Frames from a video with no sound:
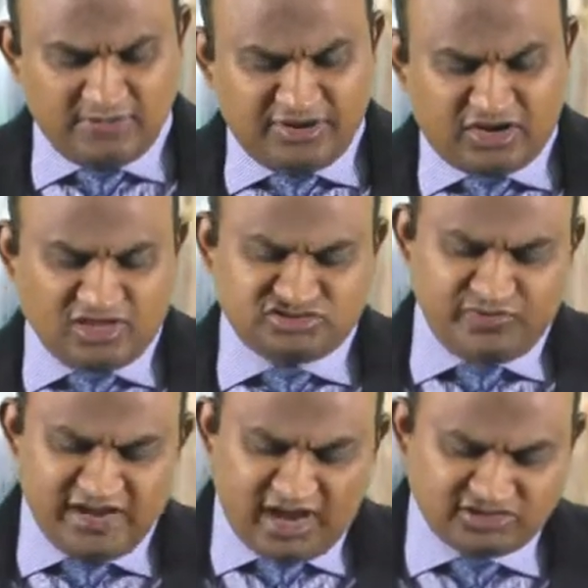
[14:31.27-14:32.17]
Because
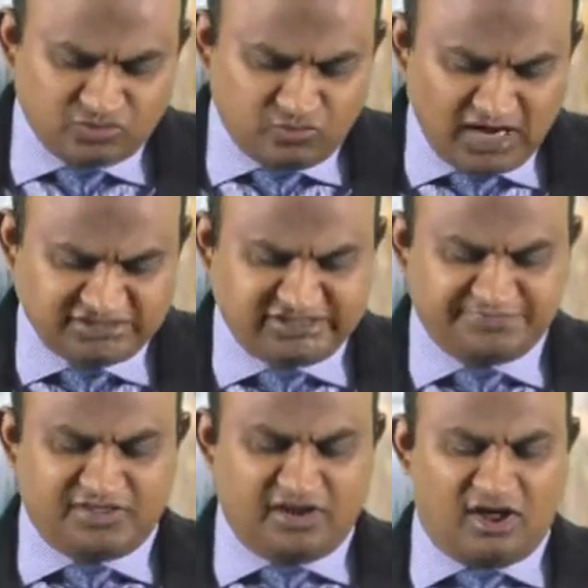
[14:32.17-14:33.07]
we are to
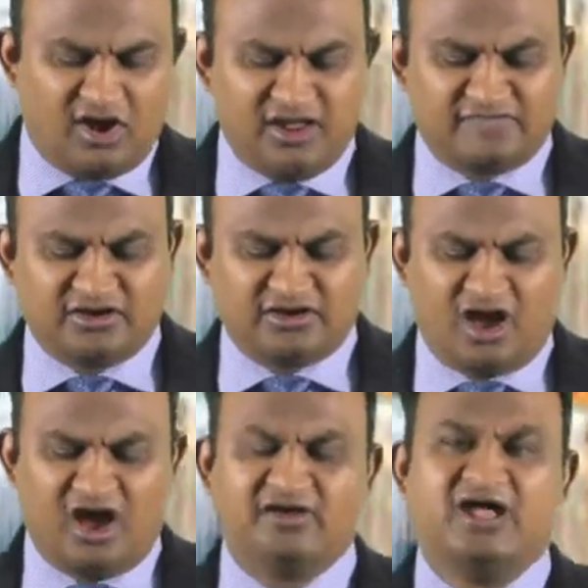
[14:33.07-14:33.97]
worship the Lord our
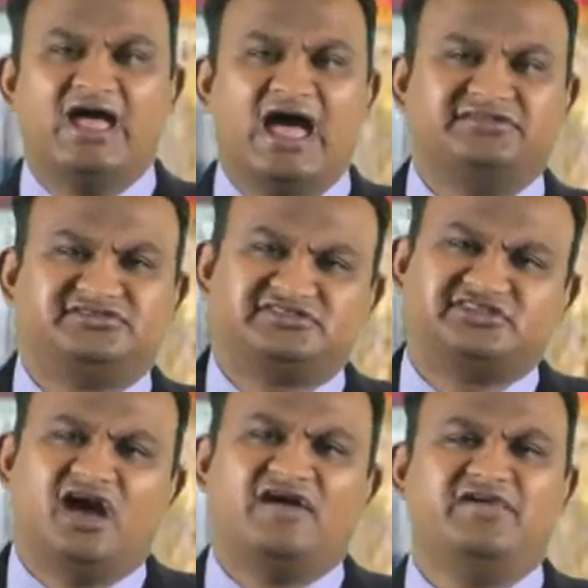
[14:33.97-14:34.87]
God and
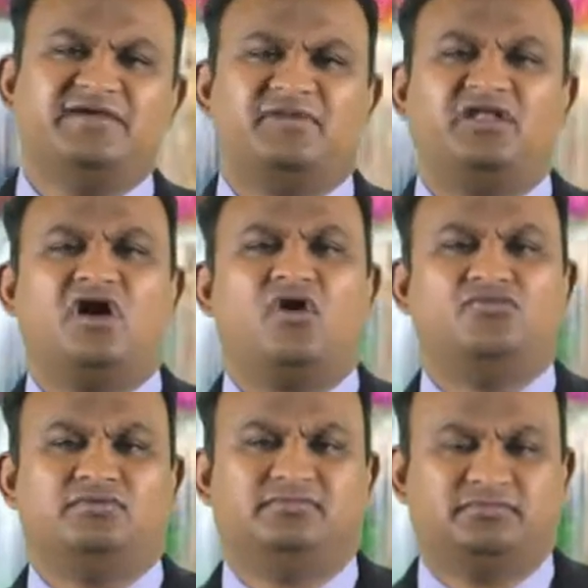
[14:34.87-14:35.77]
serve him
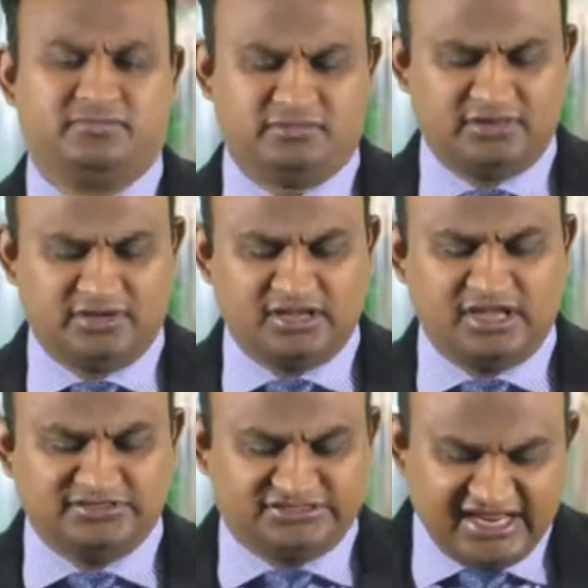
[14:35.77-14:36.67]
alone.
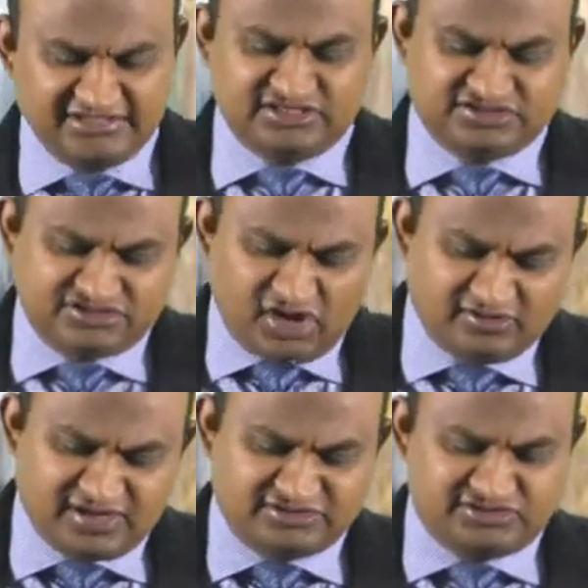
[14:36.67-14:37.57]
Jesus
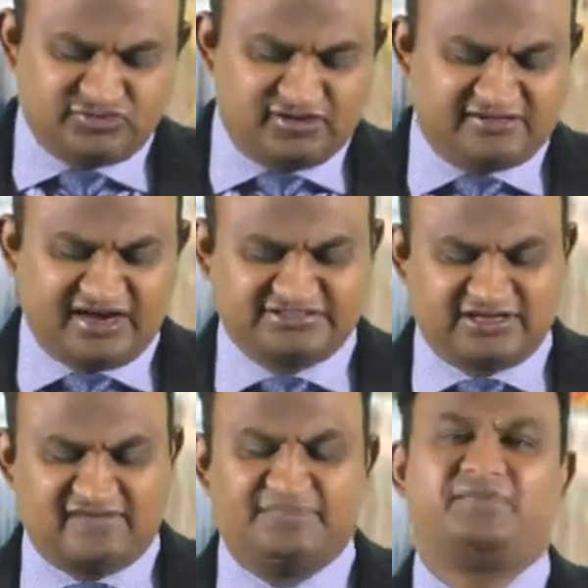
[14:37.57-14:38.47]
taught us to address
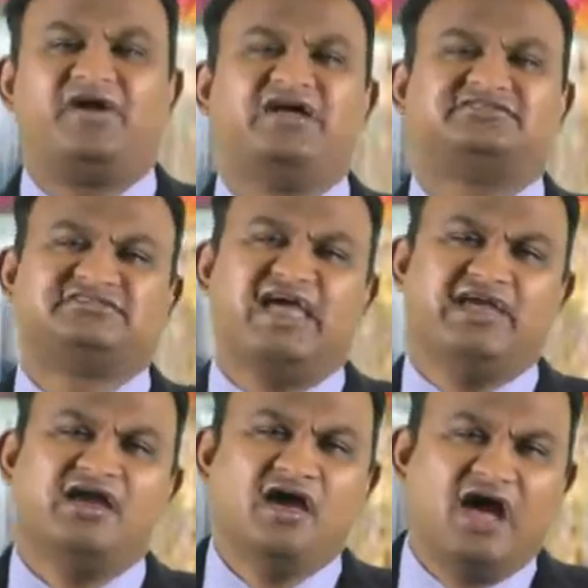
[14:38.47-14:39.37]
our prayers,
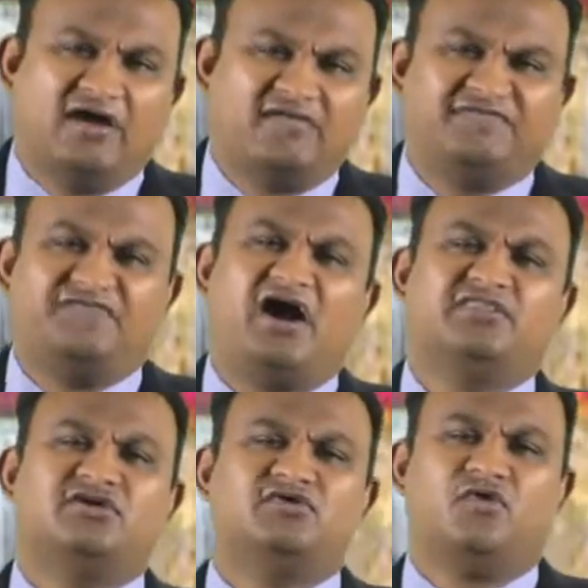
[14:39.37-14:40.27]
saying, Our
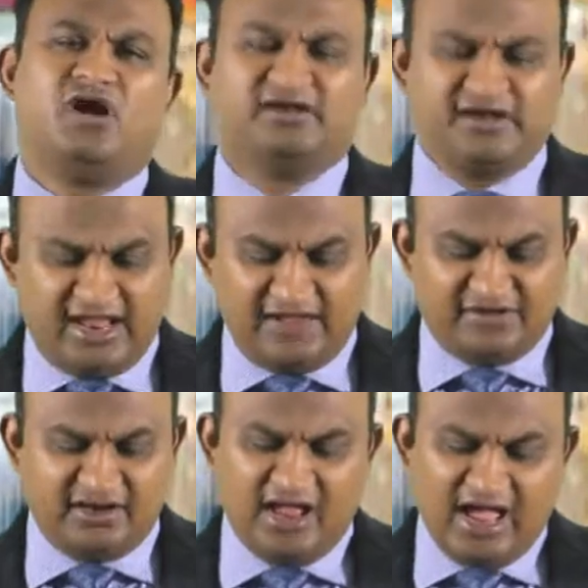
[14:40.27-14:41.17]
Father who art in
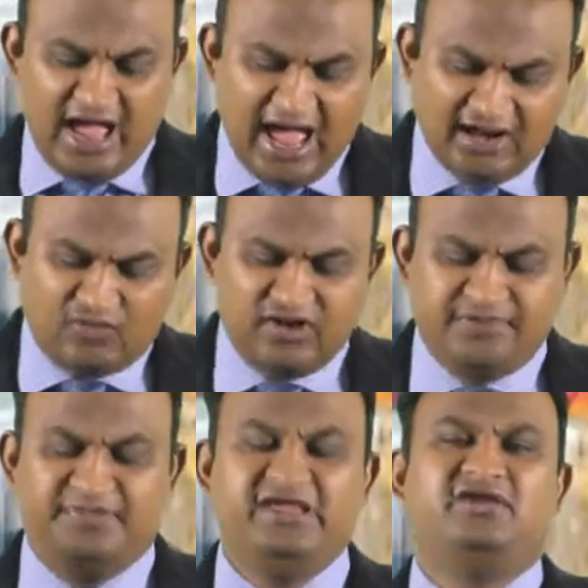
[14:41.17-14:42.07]
heaven,
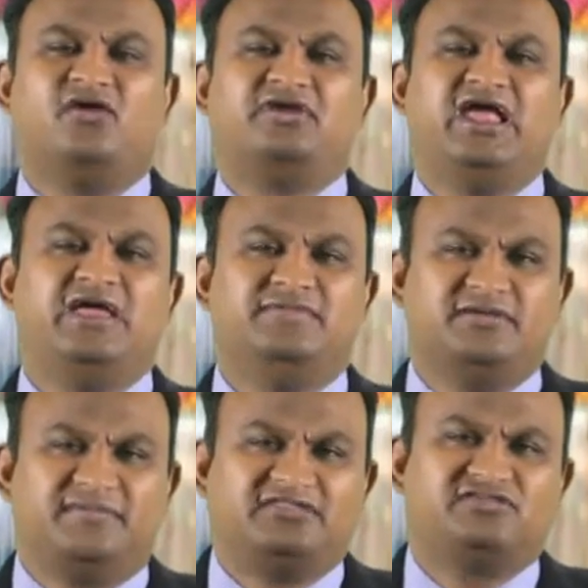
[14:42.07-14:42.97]
hallowed be your name,
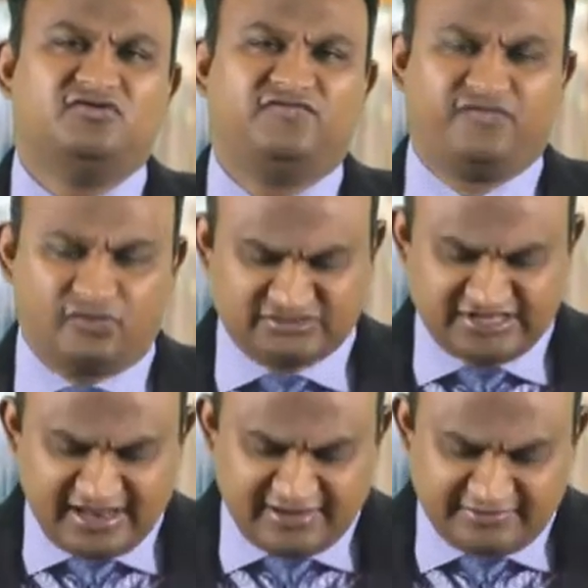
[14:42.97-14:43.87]
in Matthew
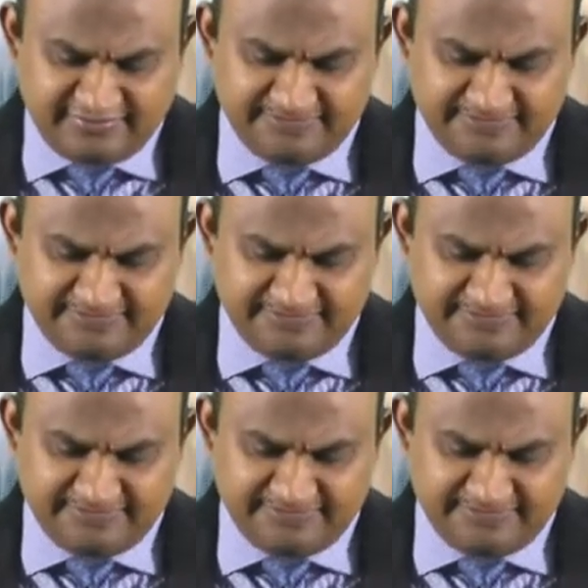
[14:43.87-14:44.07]
4:10.